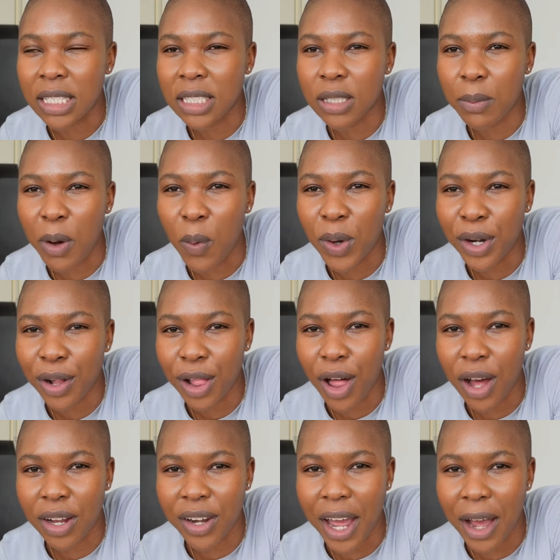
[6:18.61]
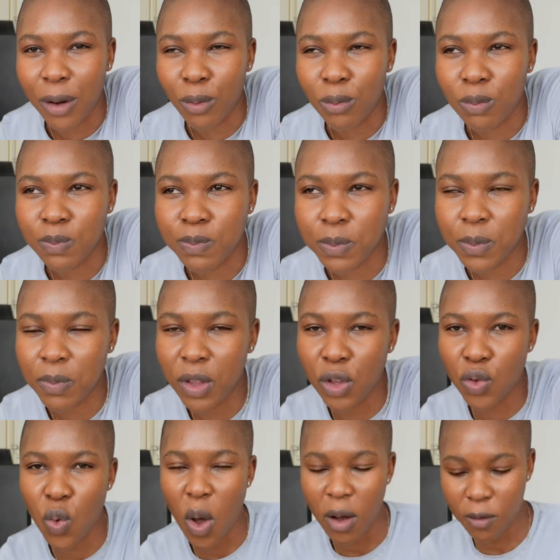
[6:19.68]
It's about 1 o'clock now.
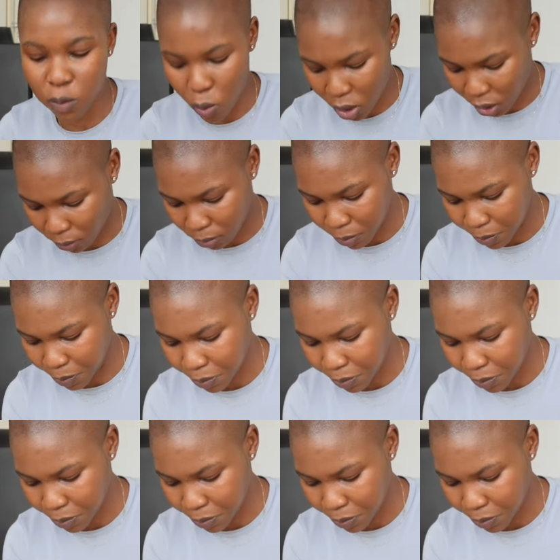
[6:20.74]
12:01.